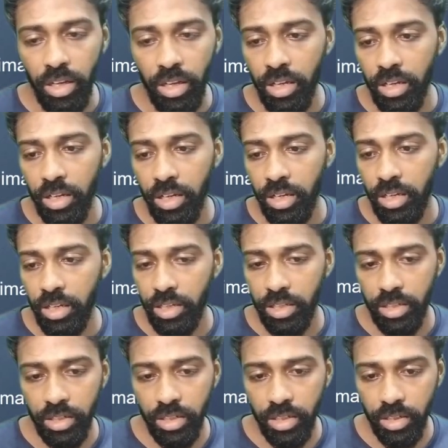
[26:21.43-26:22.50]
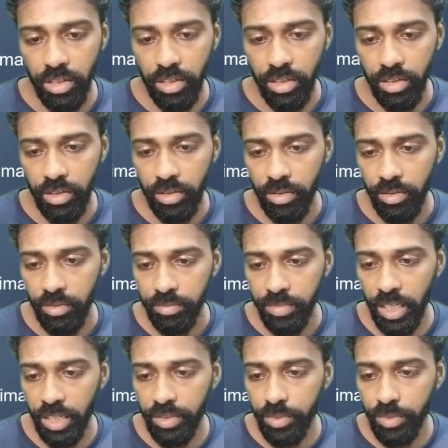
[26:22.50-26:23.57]
and yeah,
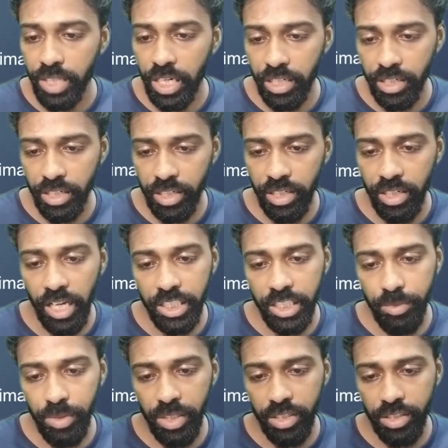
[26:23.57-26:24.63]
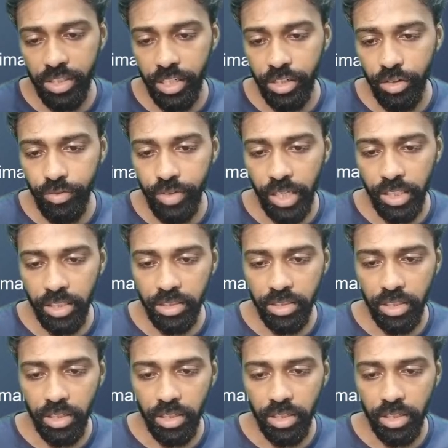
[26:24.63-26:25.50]
it was conducted in Ajmer state of Rajasthan.